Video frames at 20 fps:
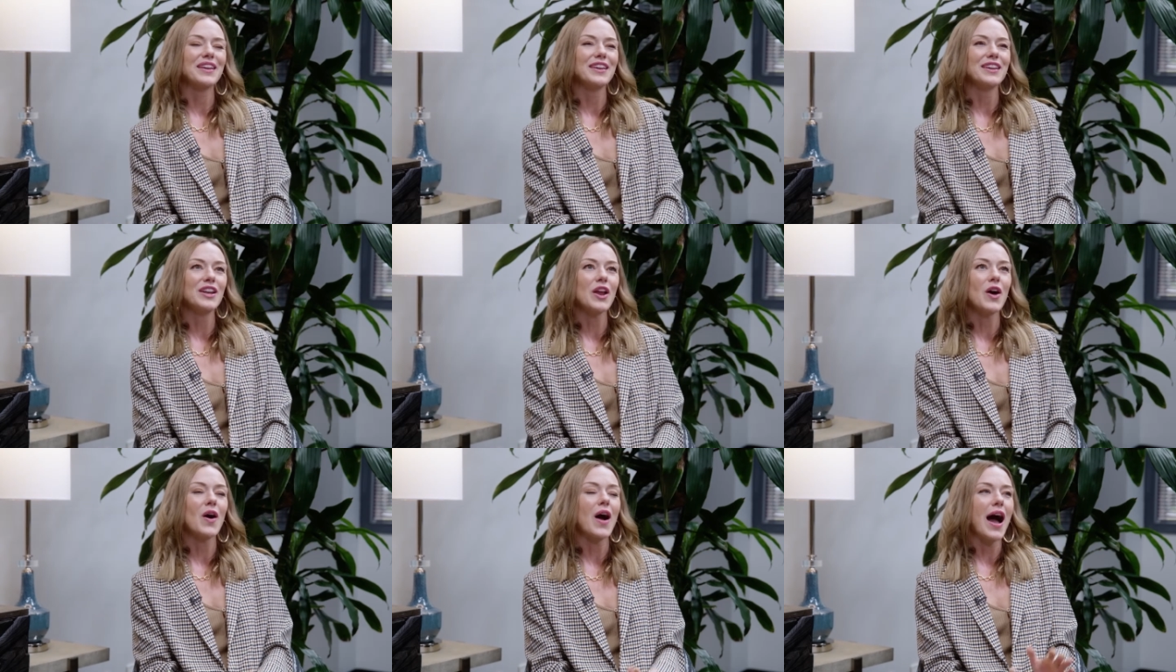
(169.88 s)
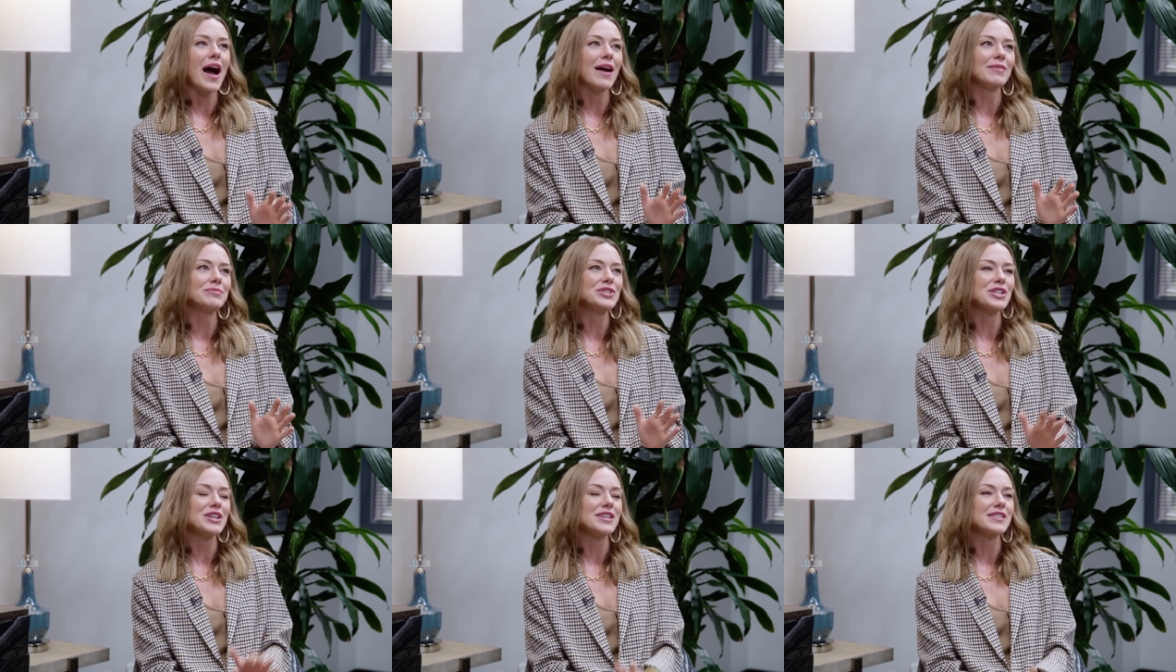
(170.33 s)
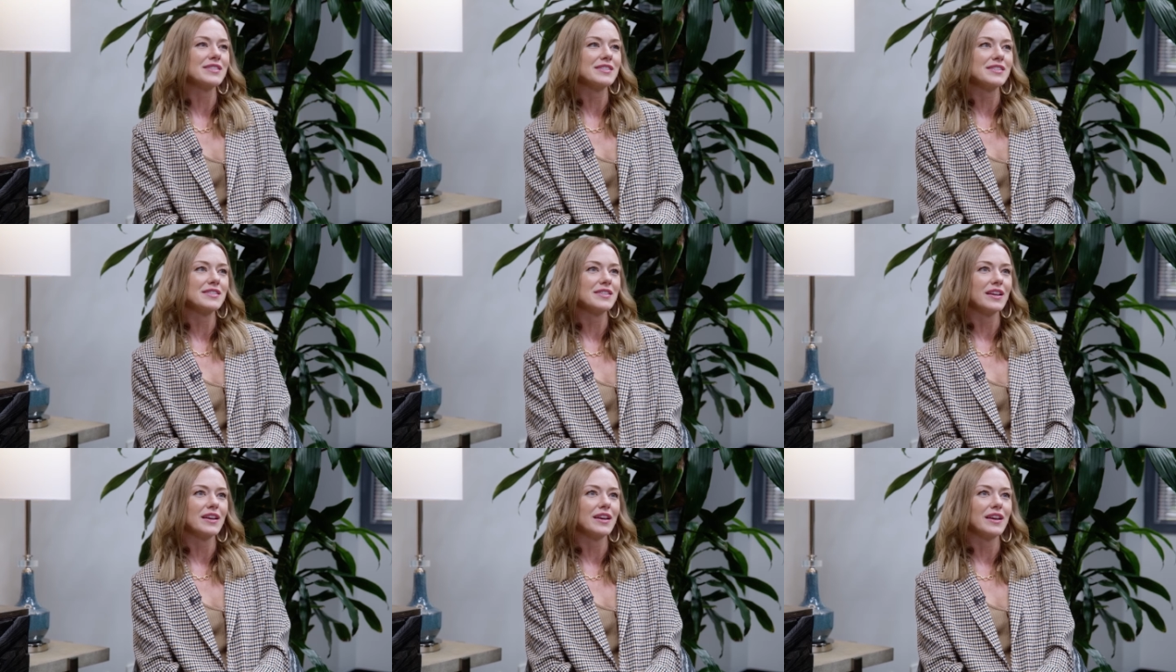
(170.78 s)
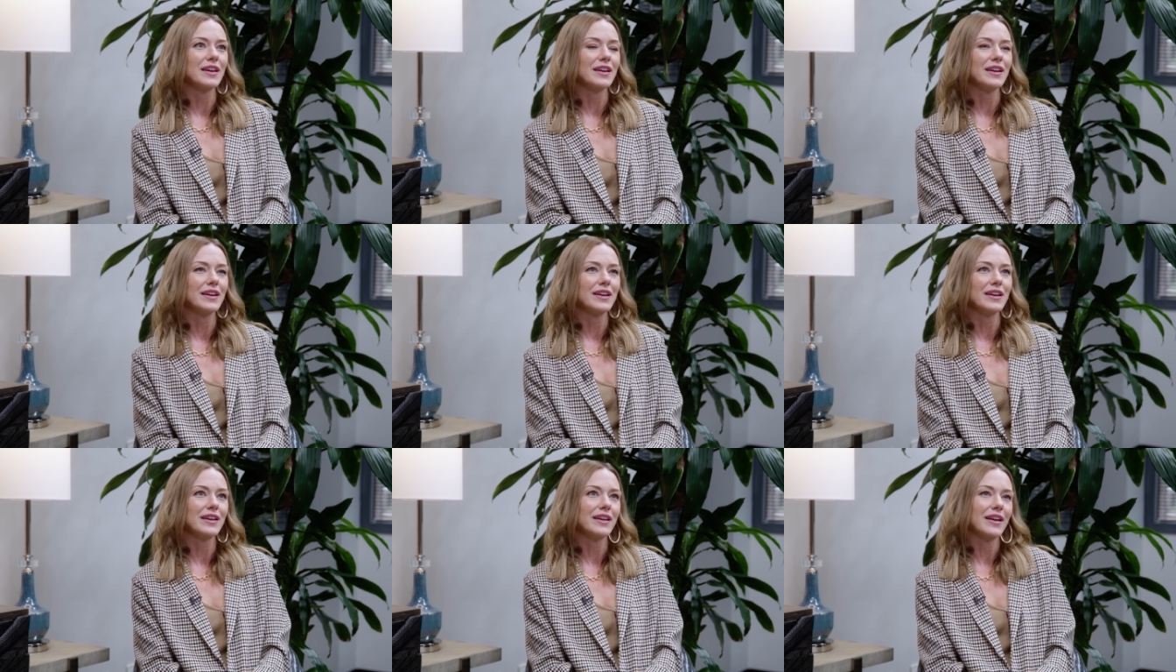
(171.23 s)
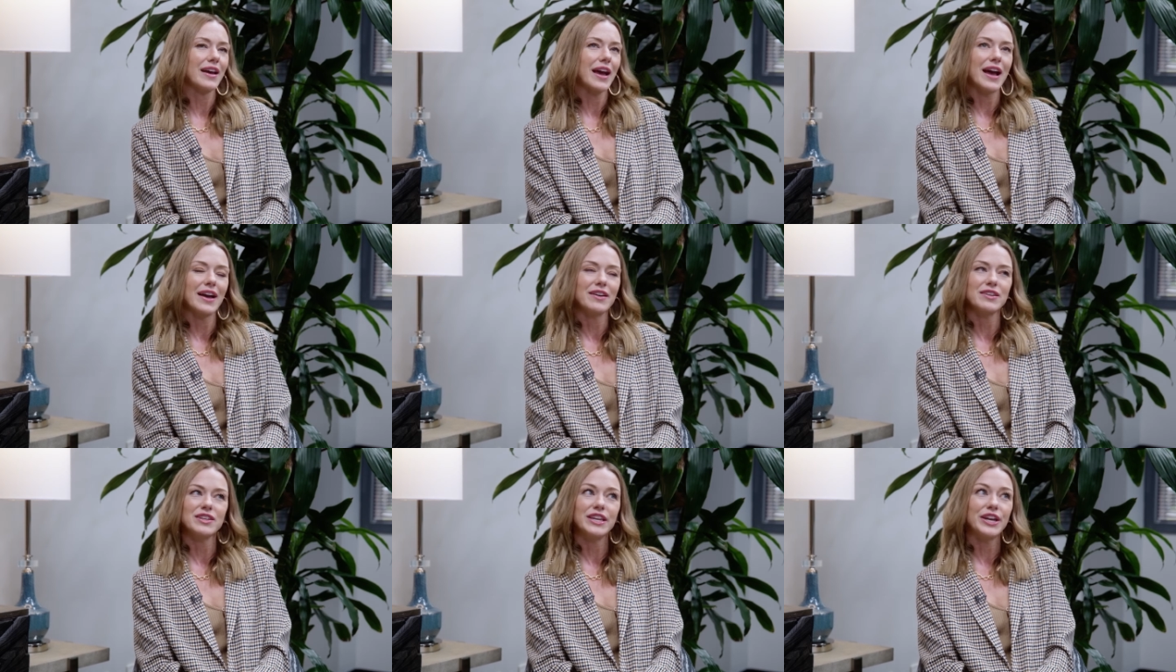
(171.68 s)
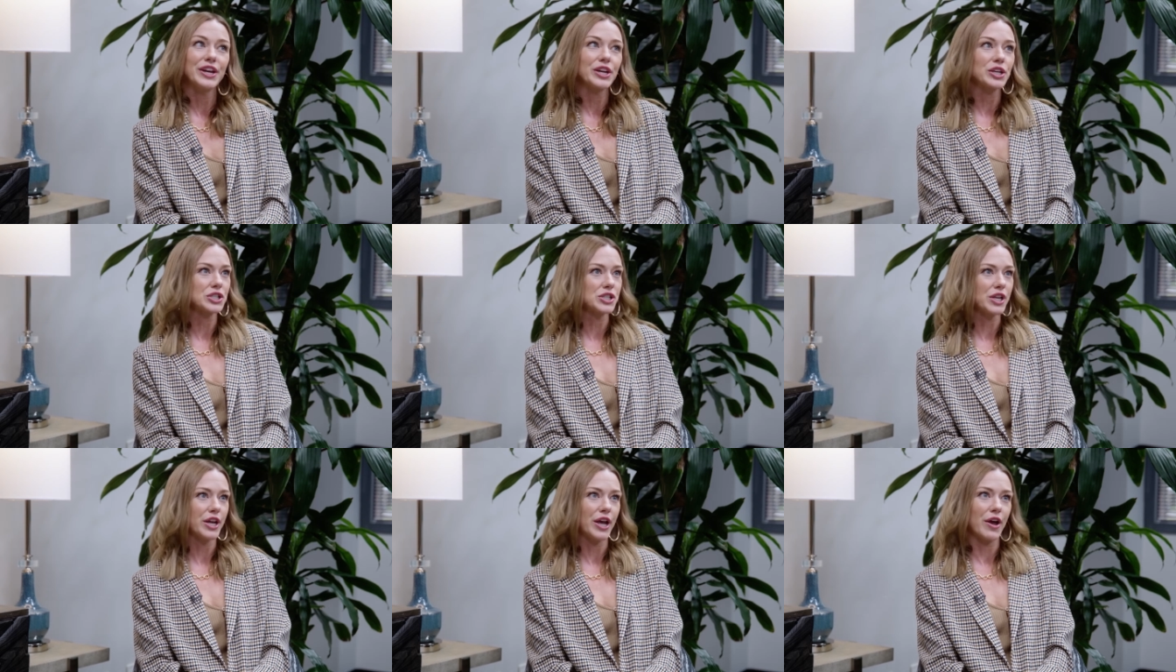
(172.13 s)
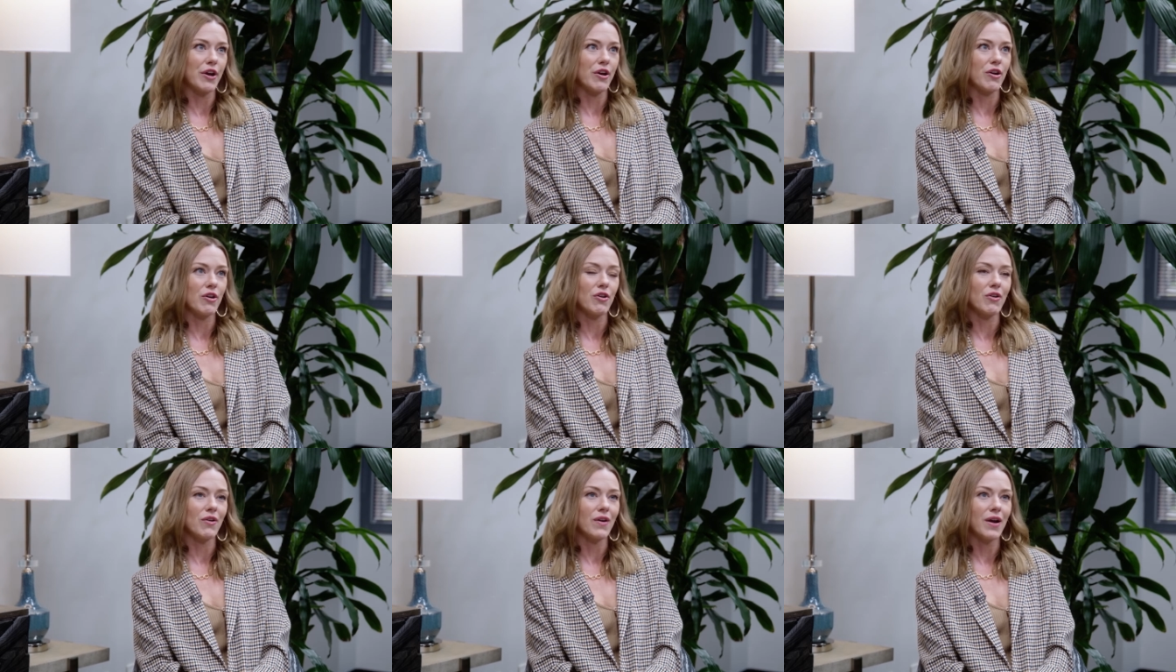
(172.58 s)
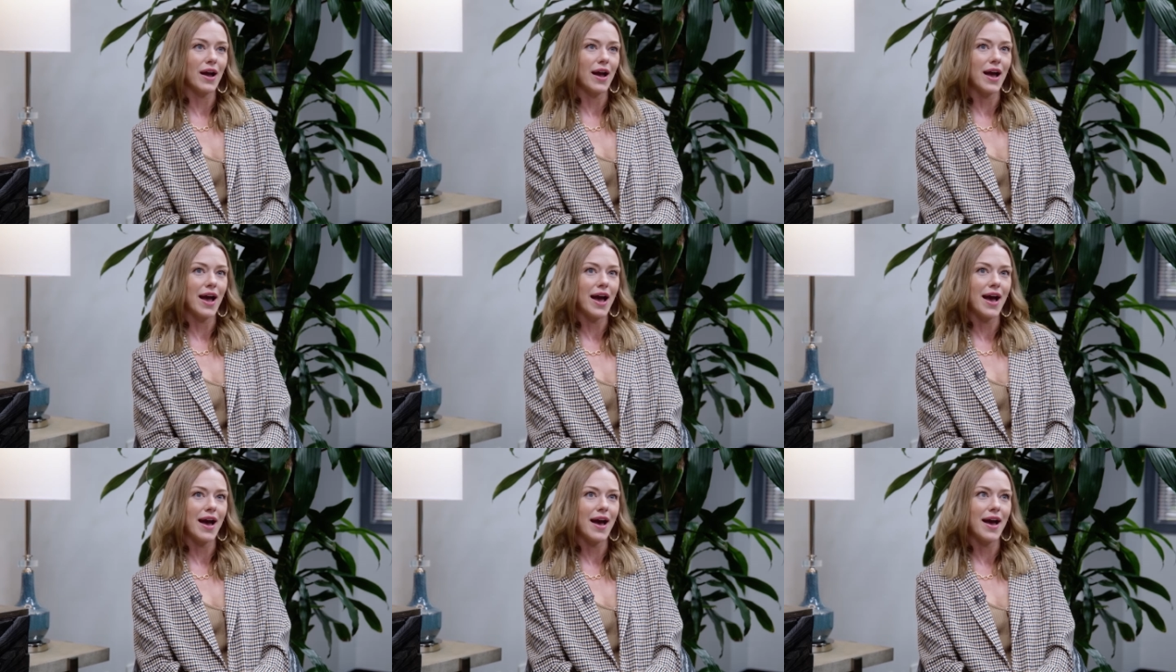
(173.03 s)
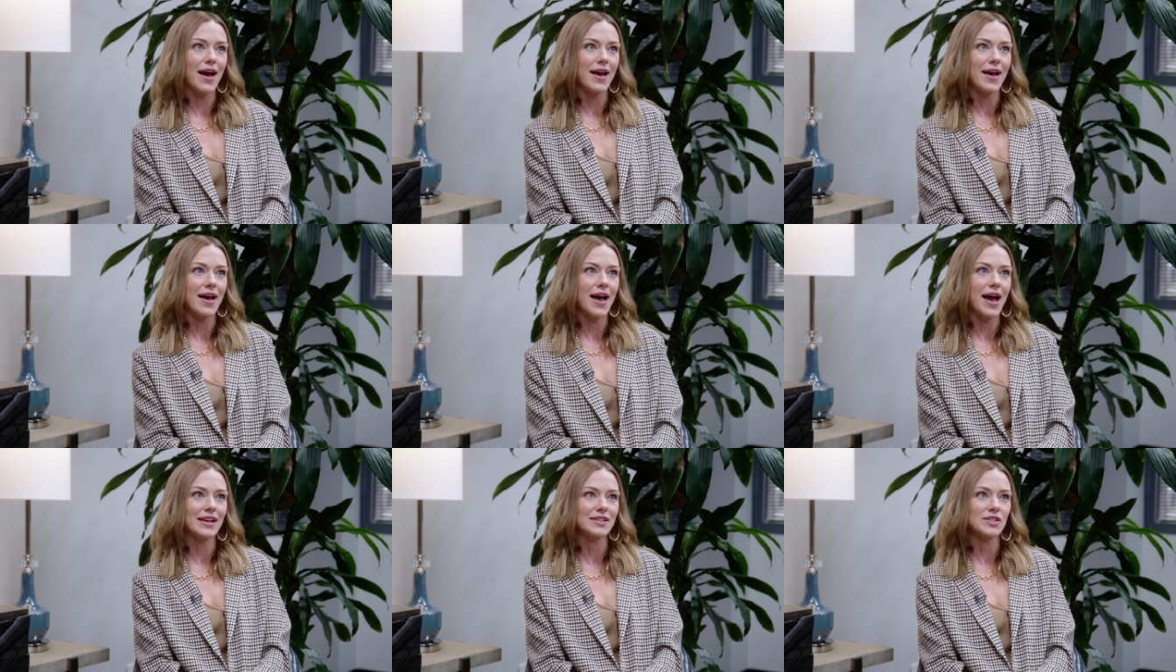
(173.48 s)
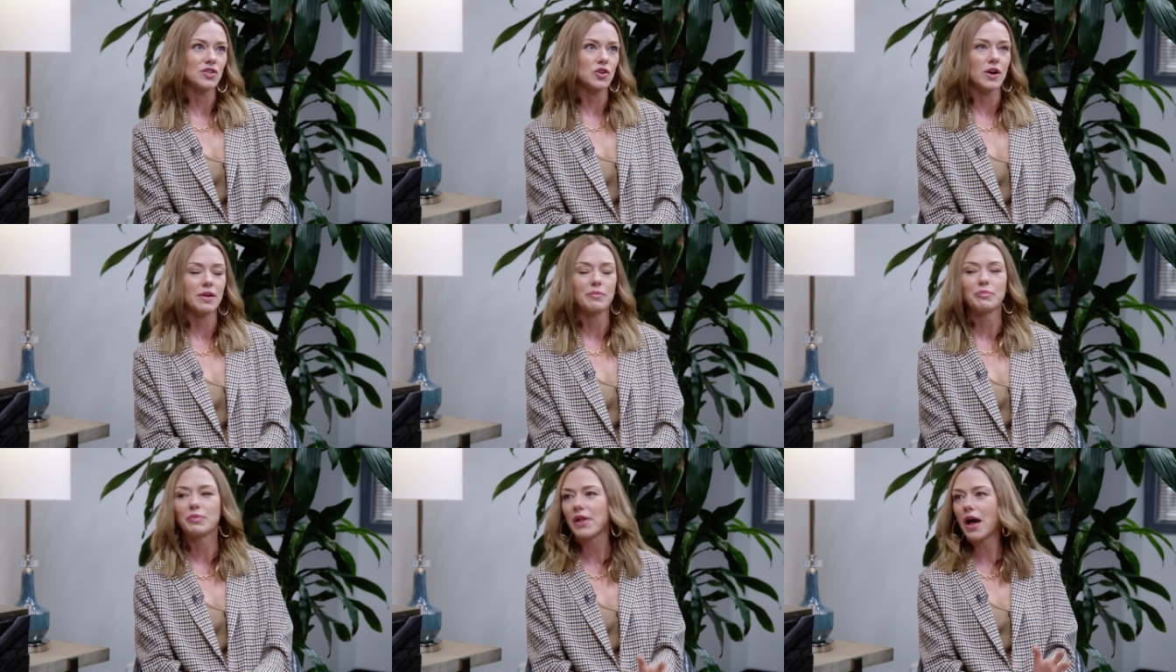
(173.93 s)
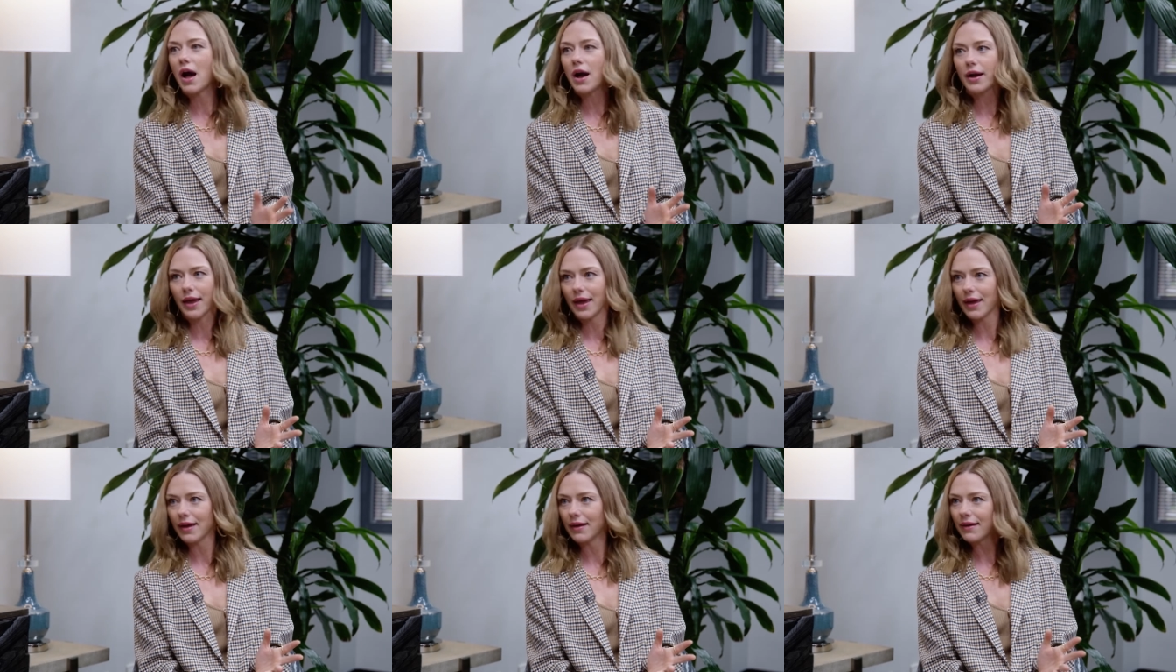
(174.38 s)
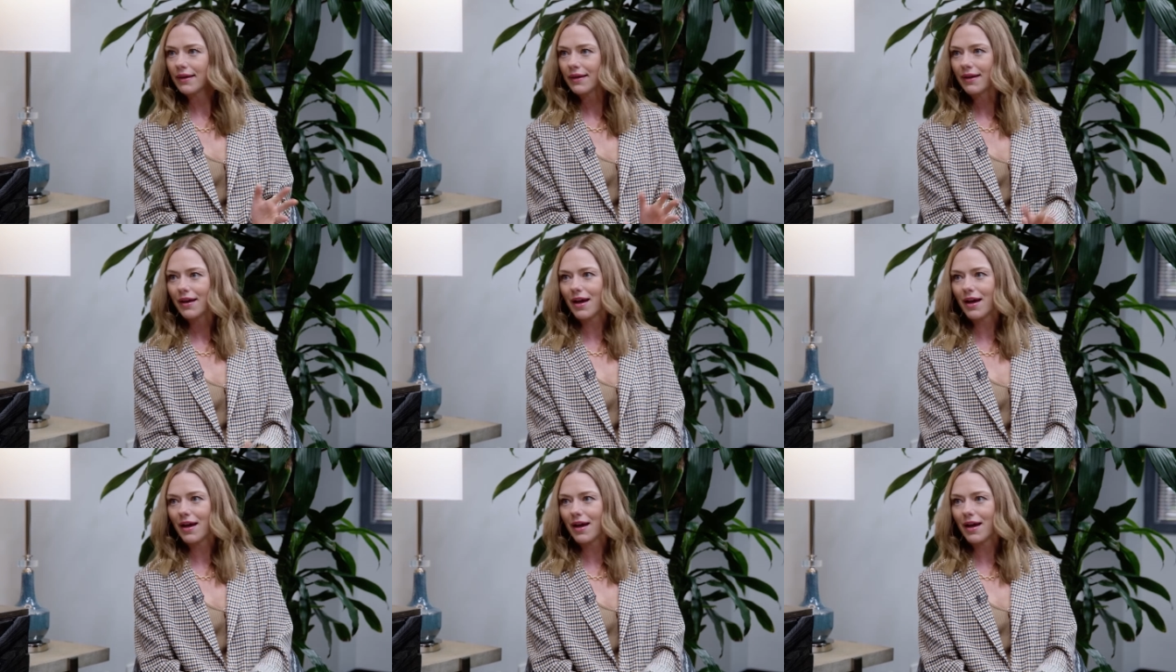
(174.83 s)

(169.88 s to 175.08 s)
you know, I'm just, years ago, I, I started blogging,